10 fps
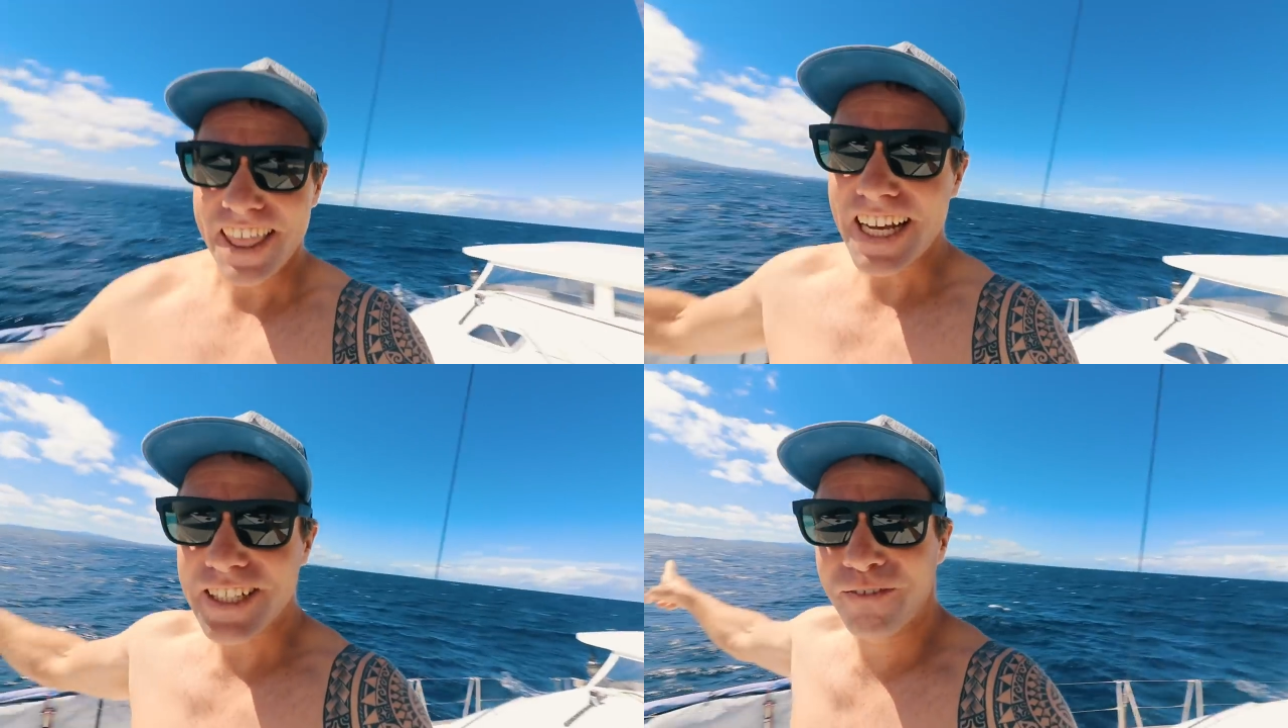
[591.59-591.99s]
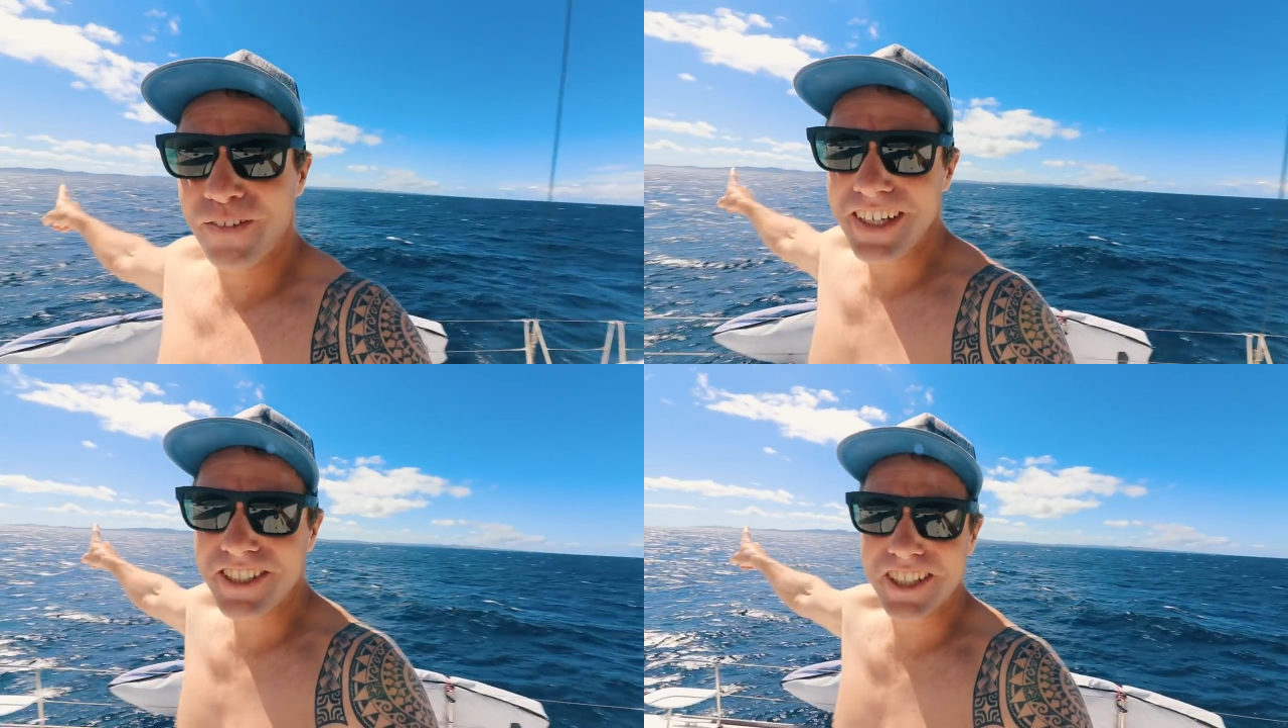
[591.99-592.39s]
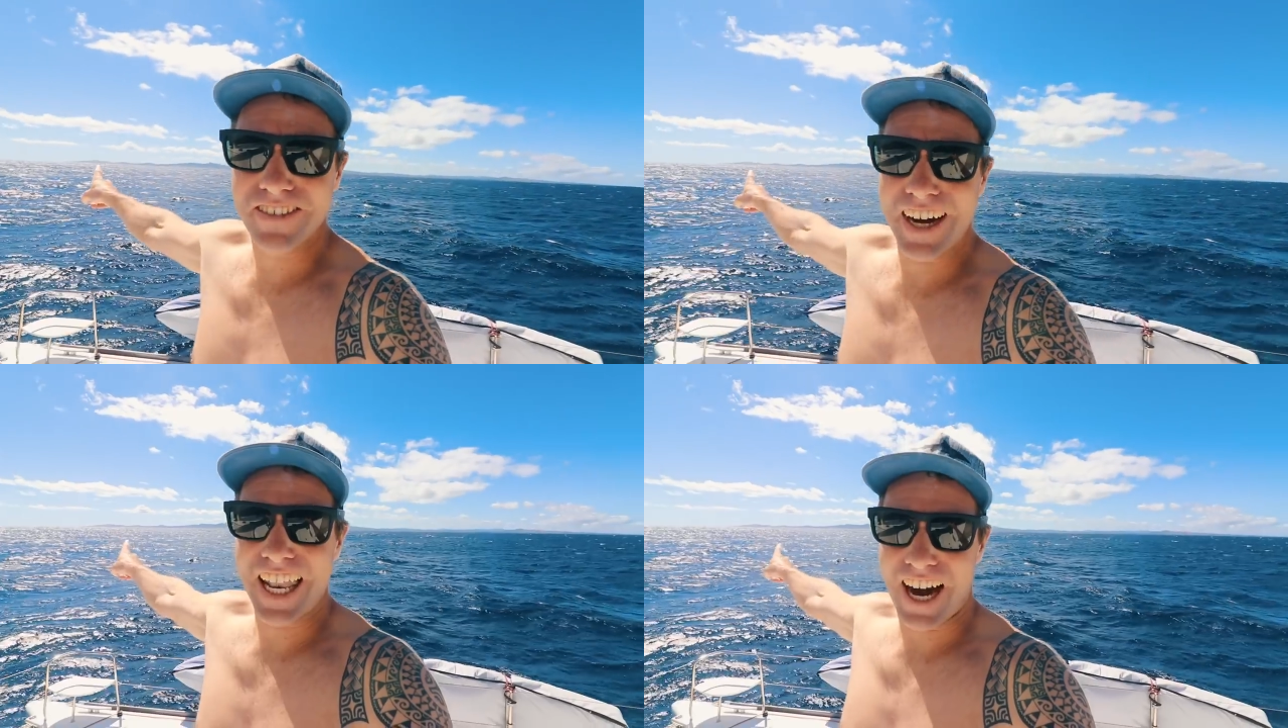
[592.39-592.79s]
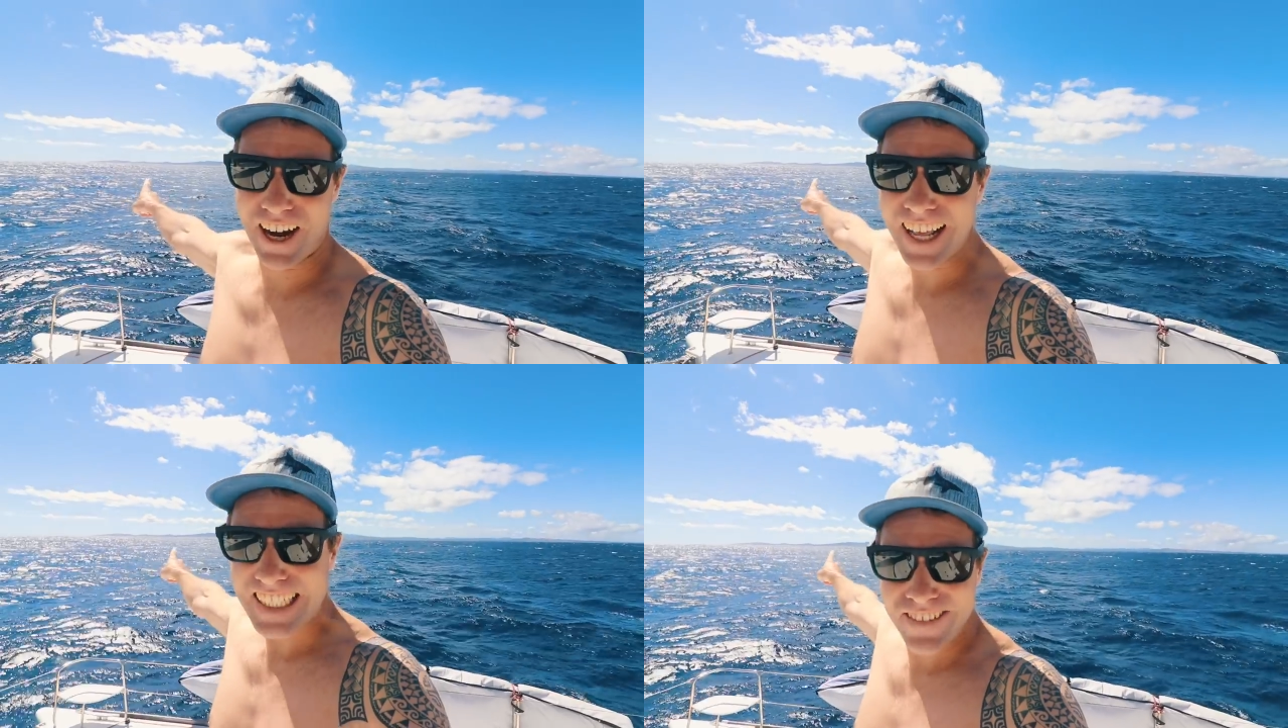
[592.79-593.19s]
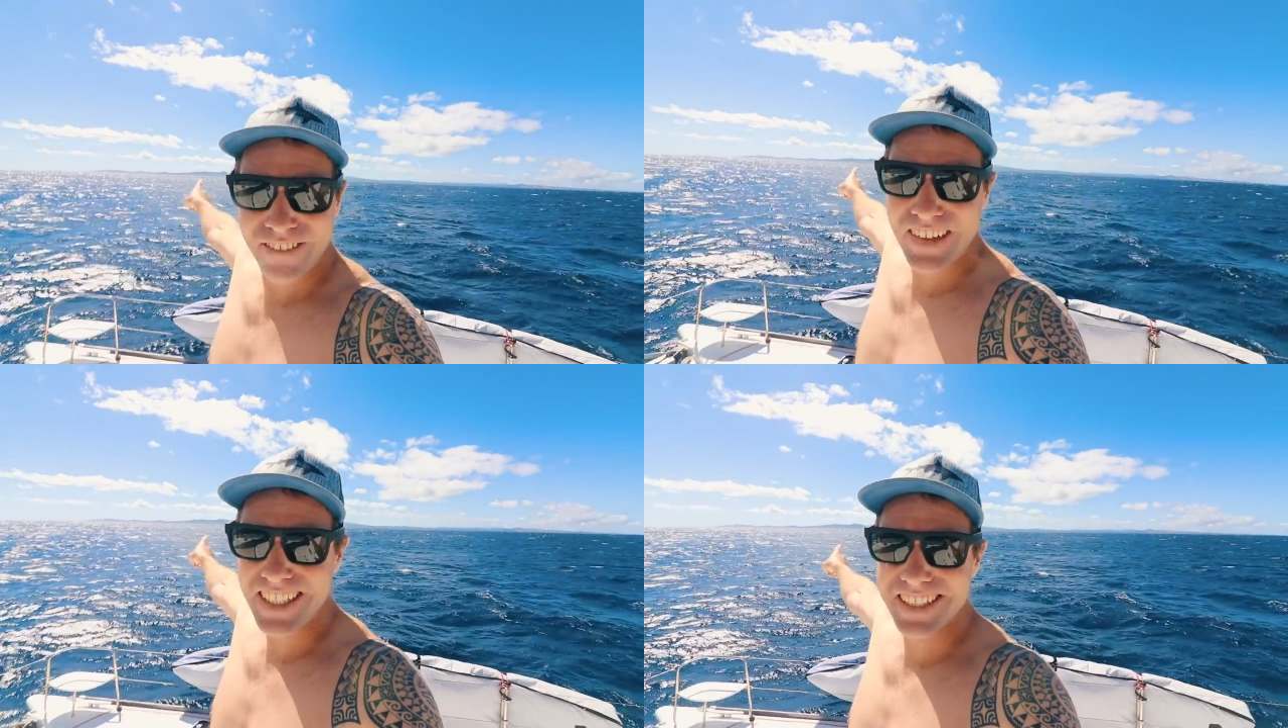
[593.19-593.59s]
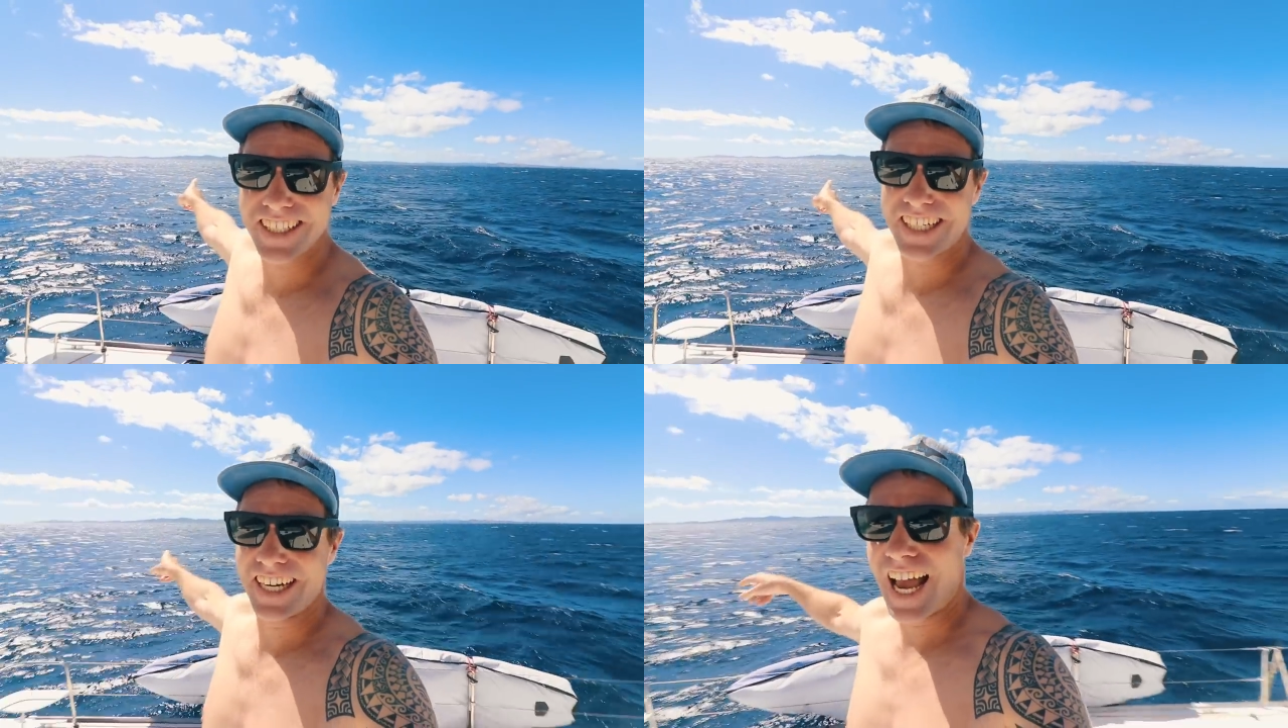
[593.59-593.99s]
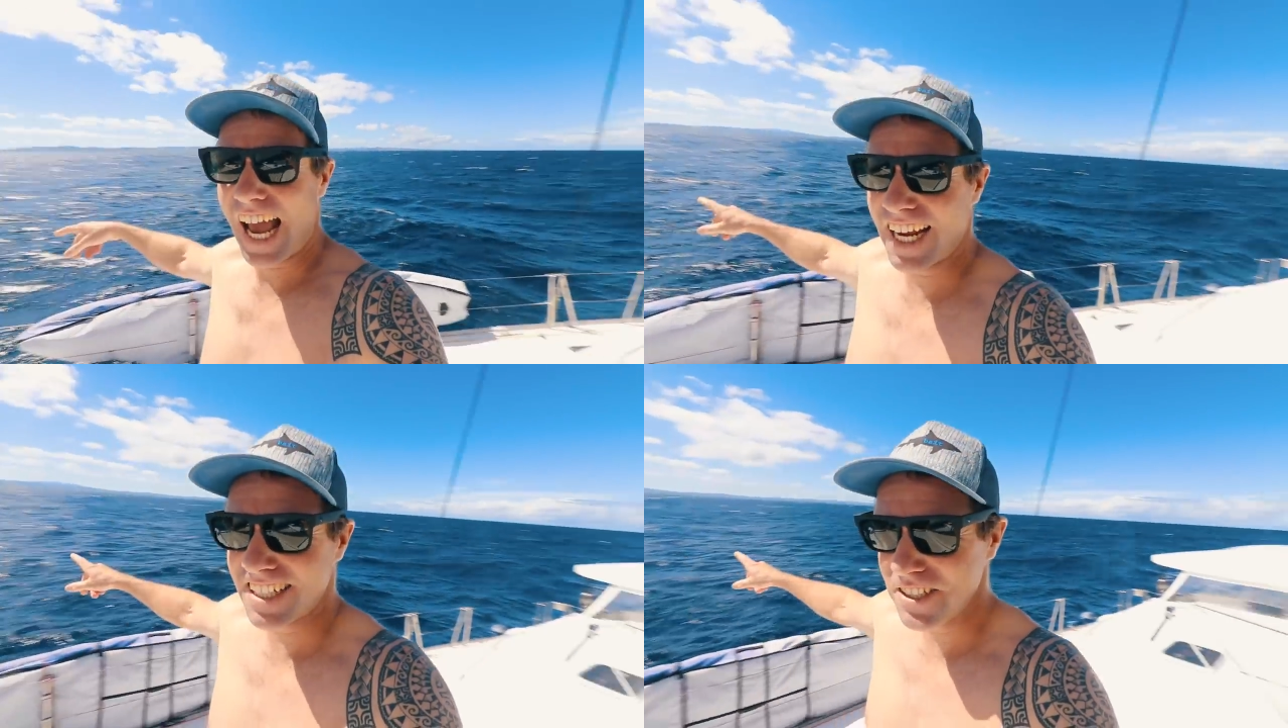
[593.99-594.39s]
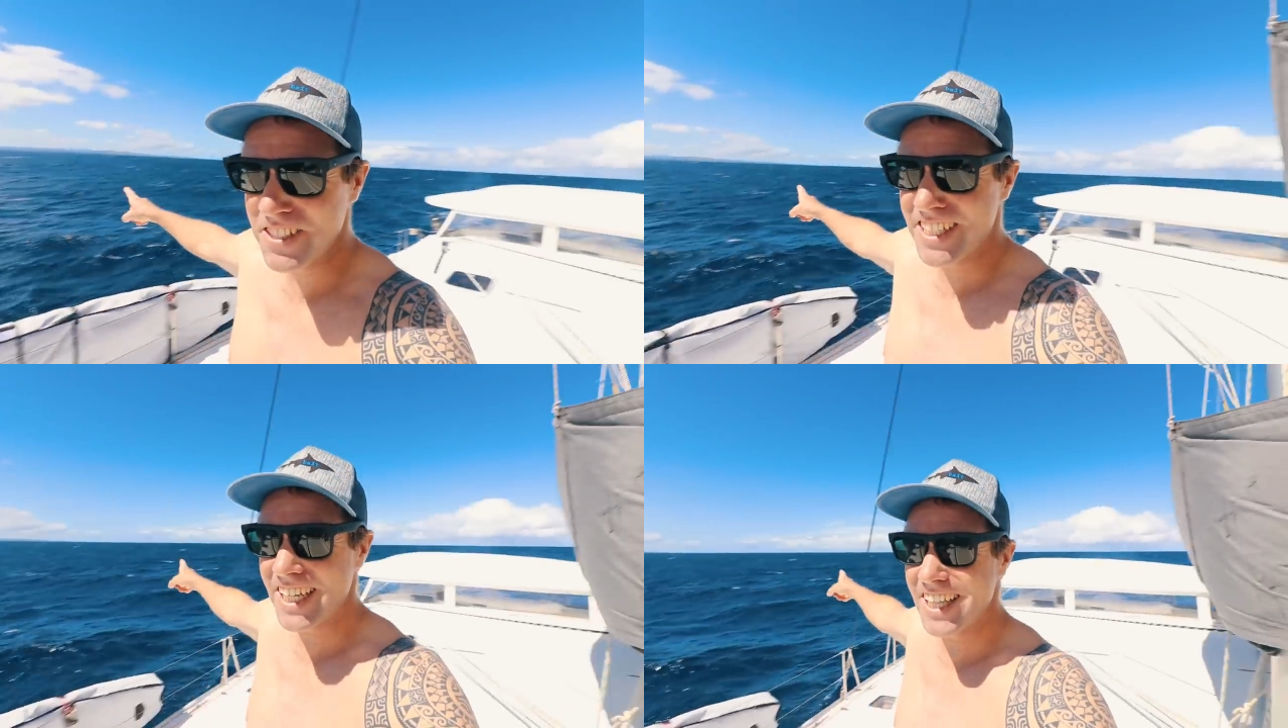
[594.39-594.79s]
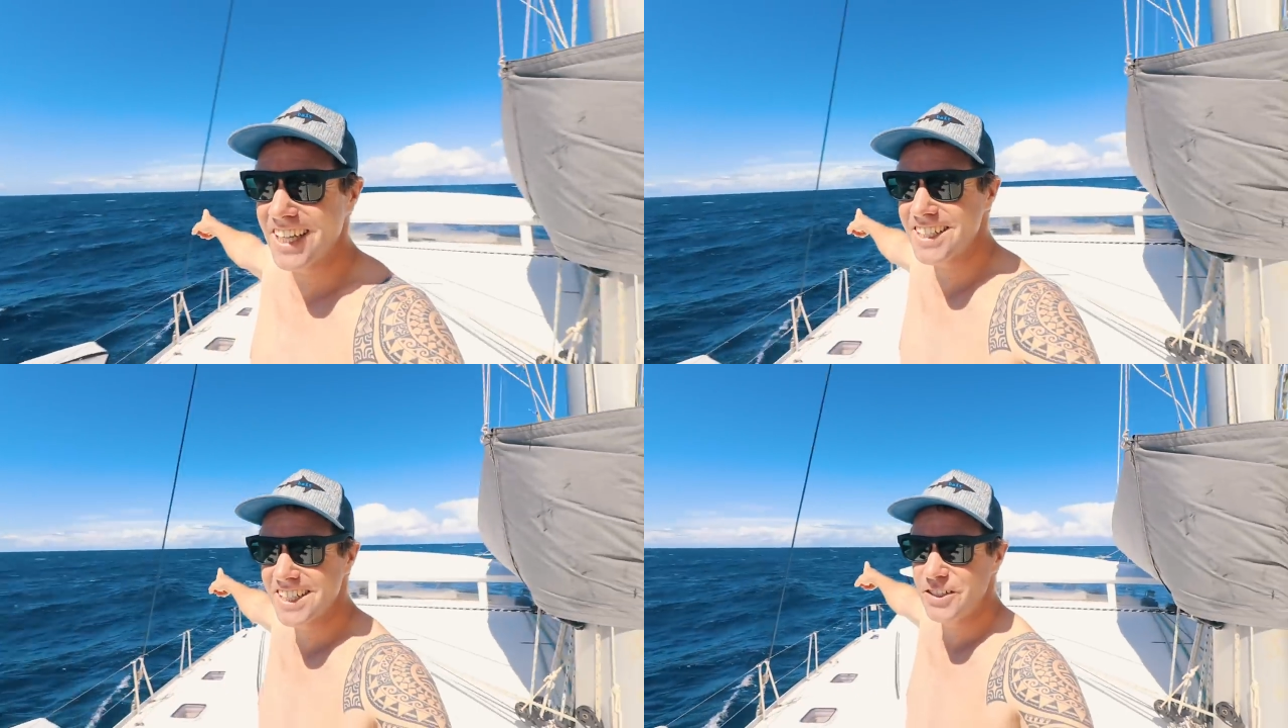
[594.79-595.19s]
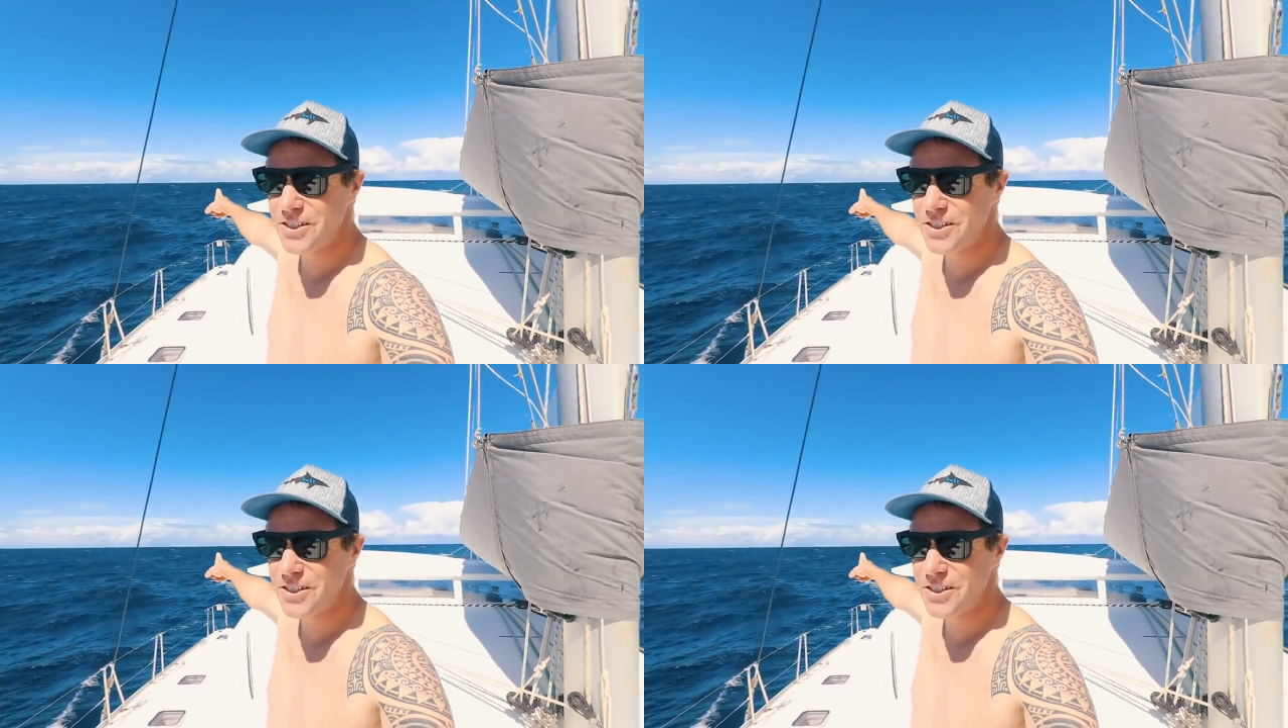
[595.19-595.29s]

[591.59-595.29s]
That's Fiji right there. That's Fiji. And New Zealand.